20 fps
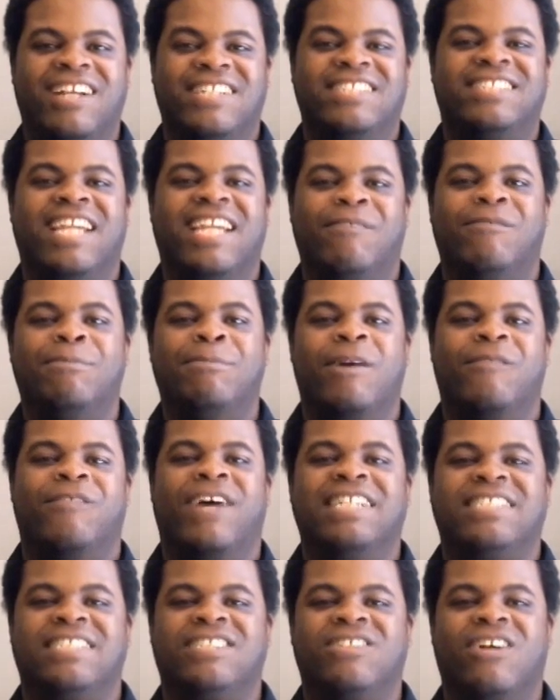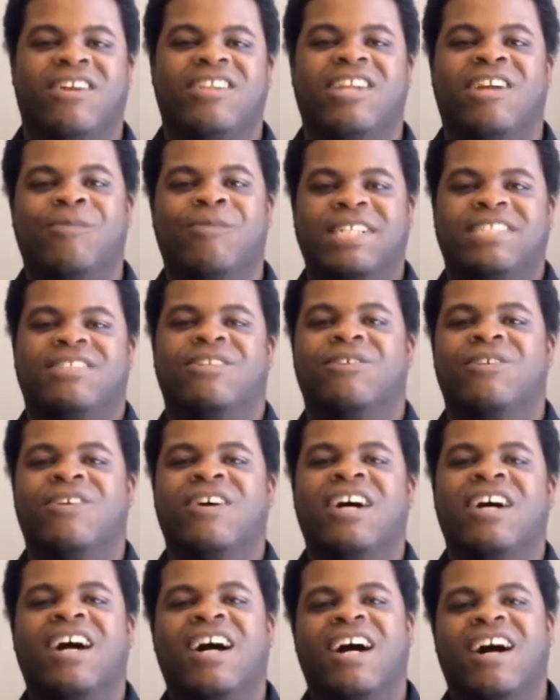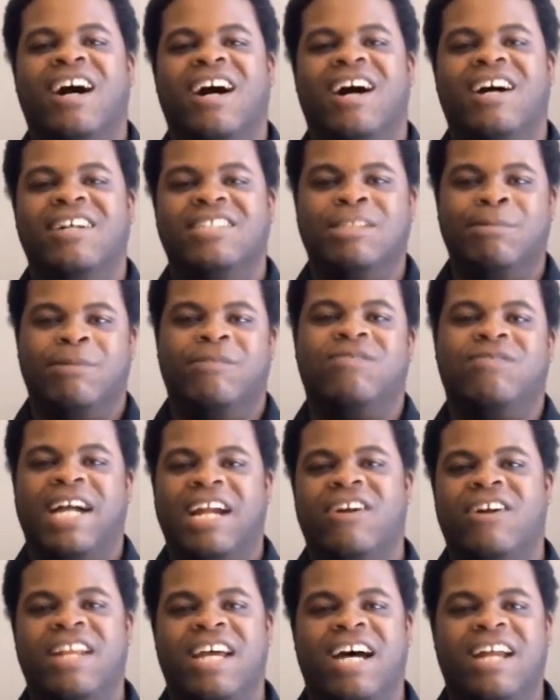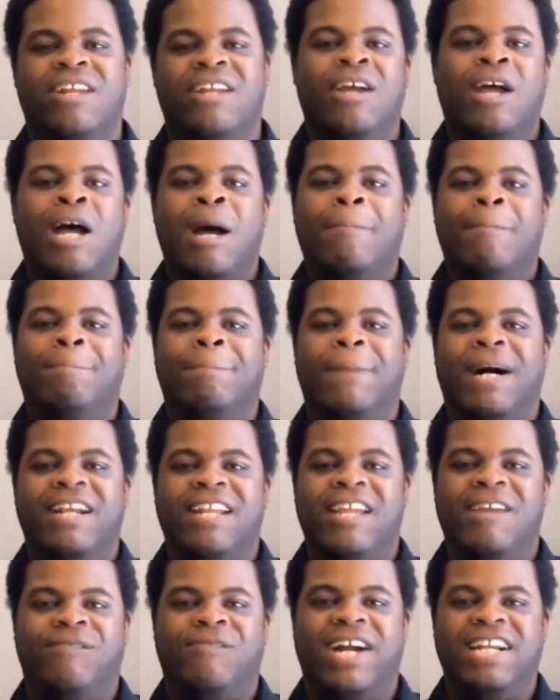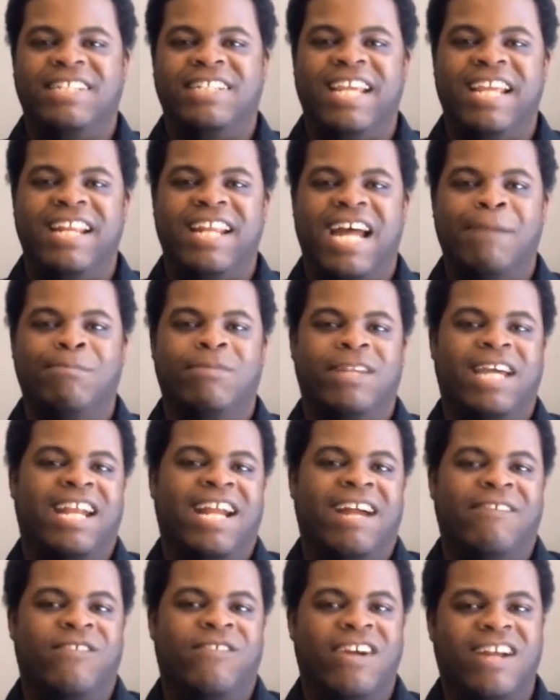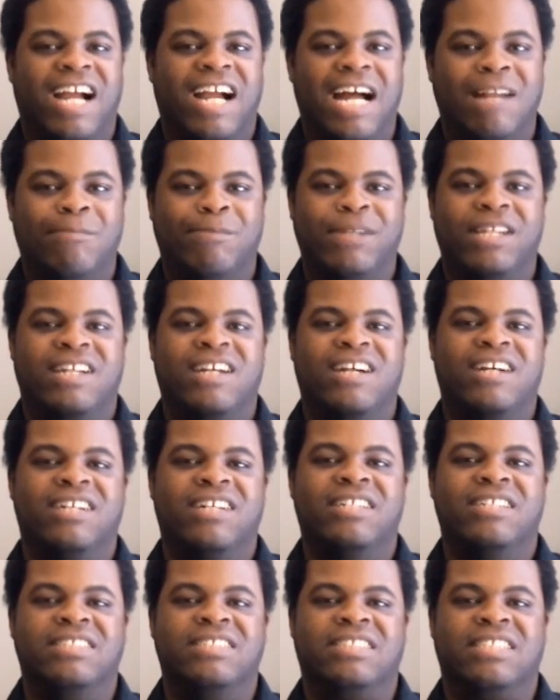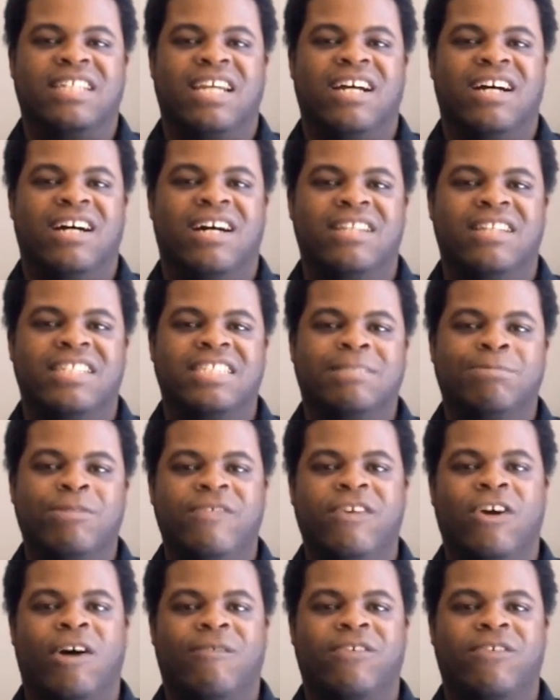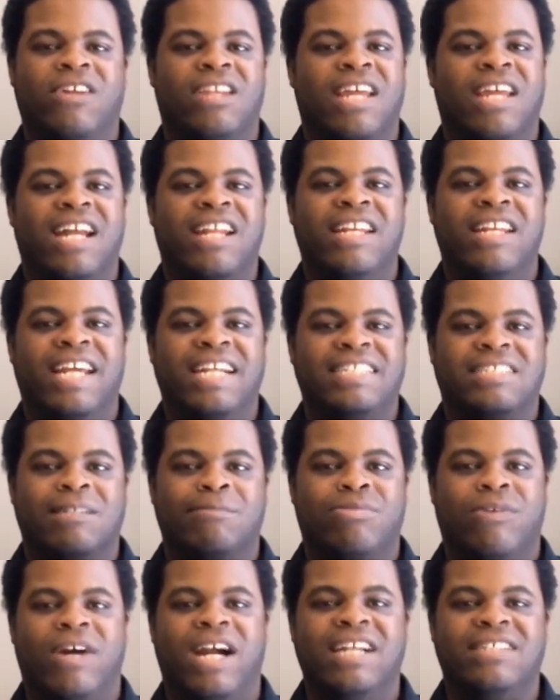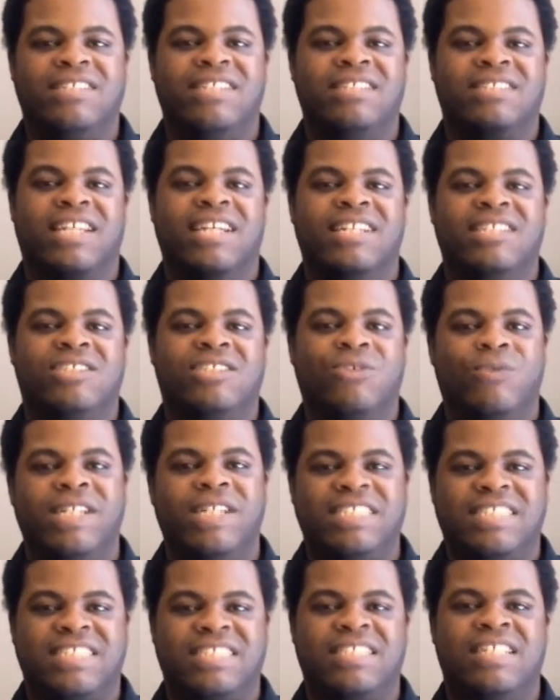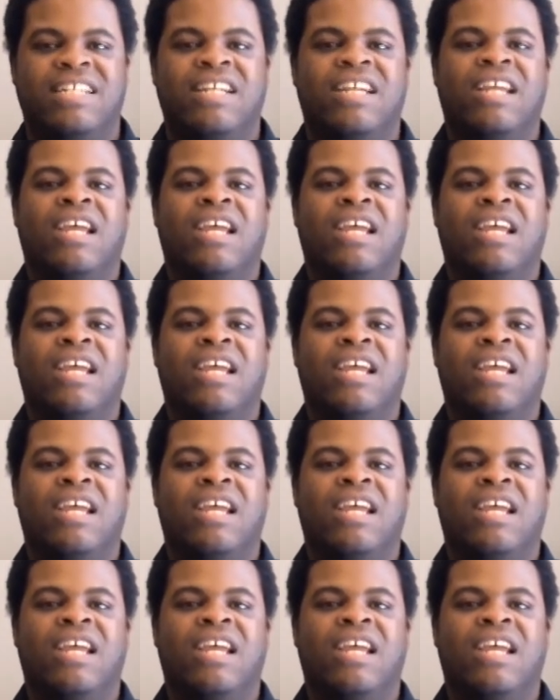just can't remember if I saw the original uh, Superfly or not. But if I did, I'm glad I forgot because uh, this movie offered a lot of nice surprises and twists.